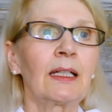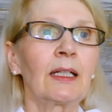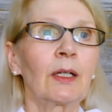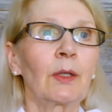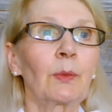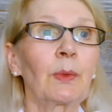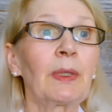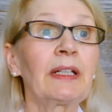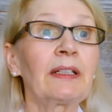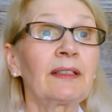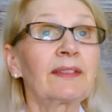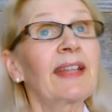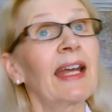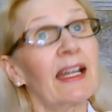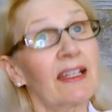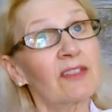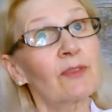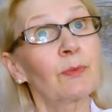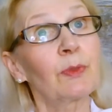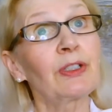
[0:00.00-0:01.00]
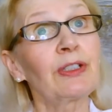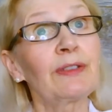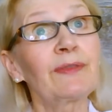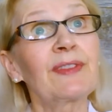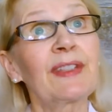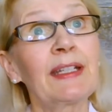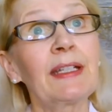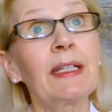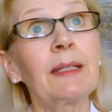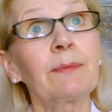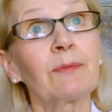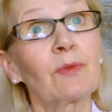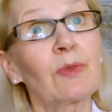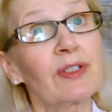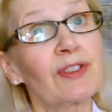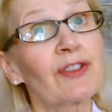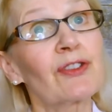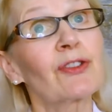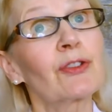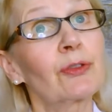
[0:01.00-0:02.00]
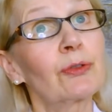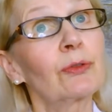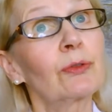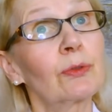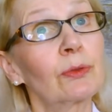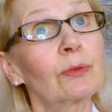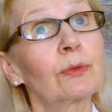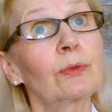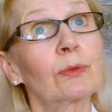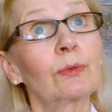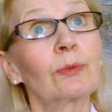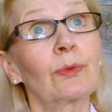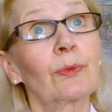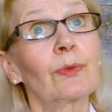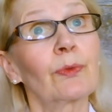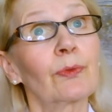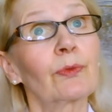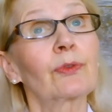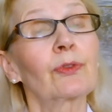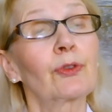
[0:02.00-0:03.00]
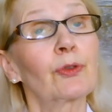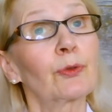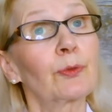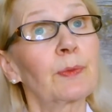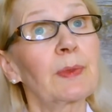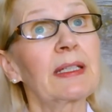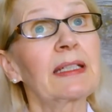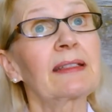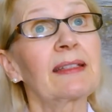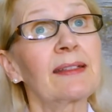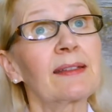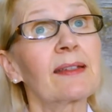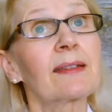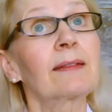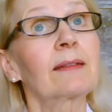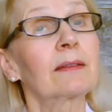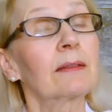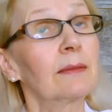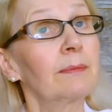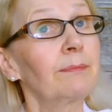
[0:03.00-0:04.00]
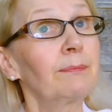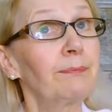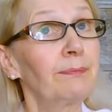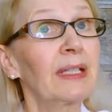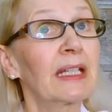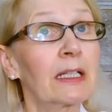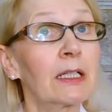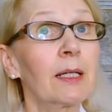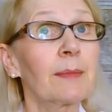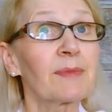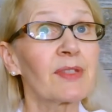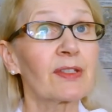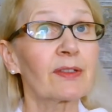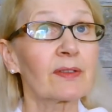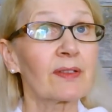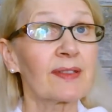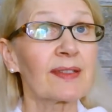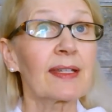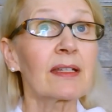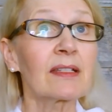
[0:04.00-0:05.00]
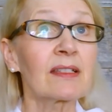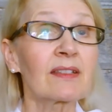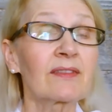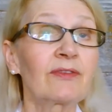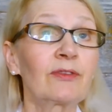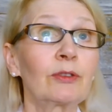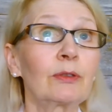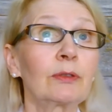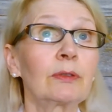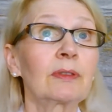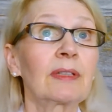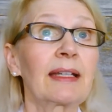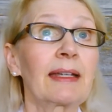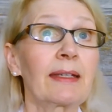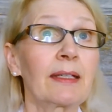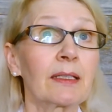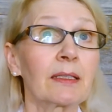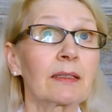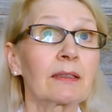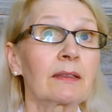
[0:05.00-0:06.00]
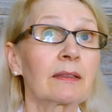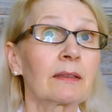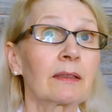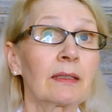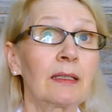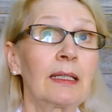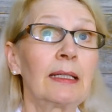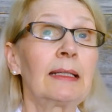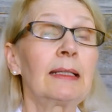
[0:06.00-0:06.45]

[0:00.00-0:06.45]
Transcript: Well, that's one of them, was to really become successful in